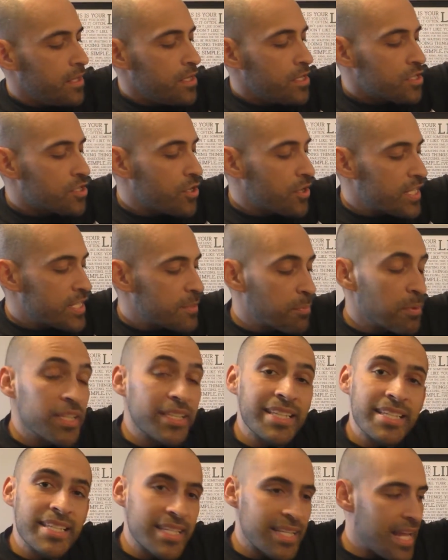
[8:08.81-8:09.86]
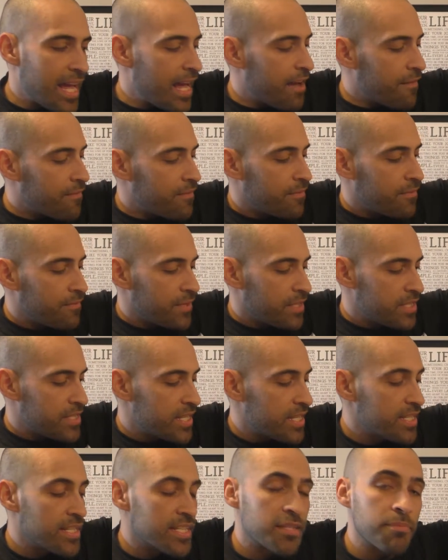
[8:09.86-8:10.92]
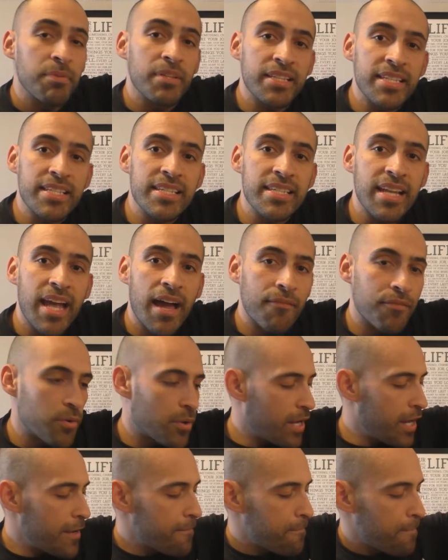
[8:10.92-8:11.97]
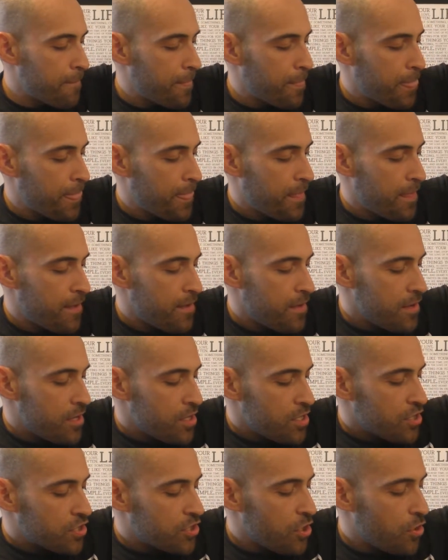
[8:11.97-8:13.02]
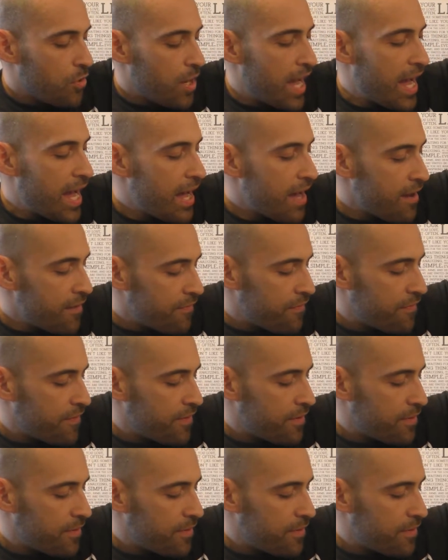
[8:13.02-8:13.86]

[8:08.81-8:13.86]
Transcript: So they split this in half. Let's say they split this in half, okay? So half